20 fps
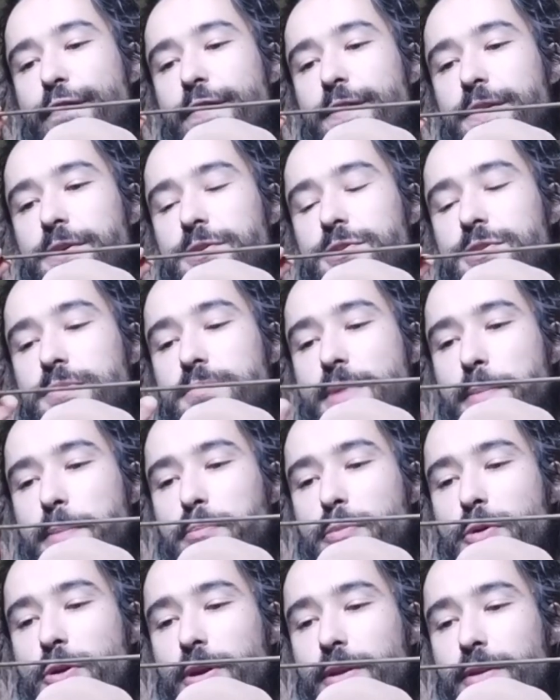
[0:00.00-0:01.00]
because
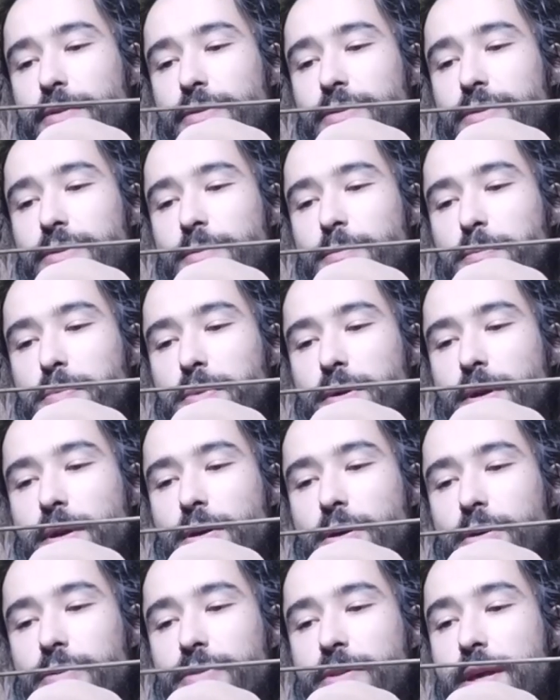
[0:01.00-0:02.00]
they aren't yet
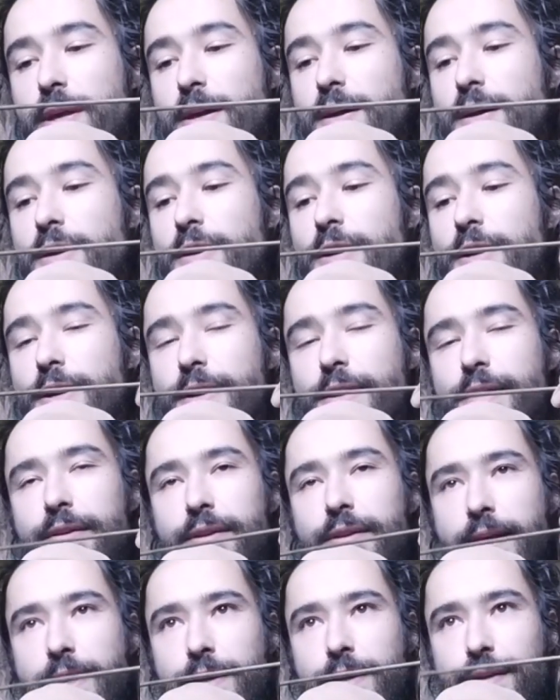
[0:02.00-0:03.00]

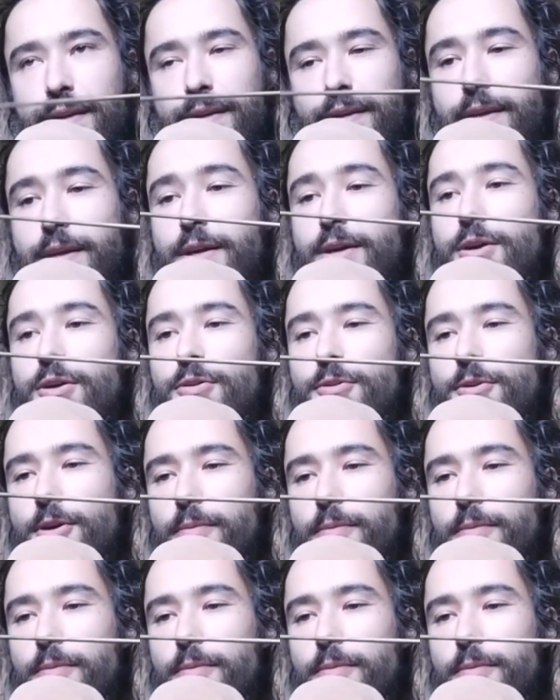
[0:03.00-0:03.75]
omnitriangulated.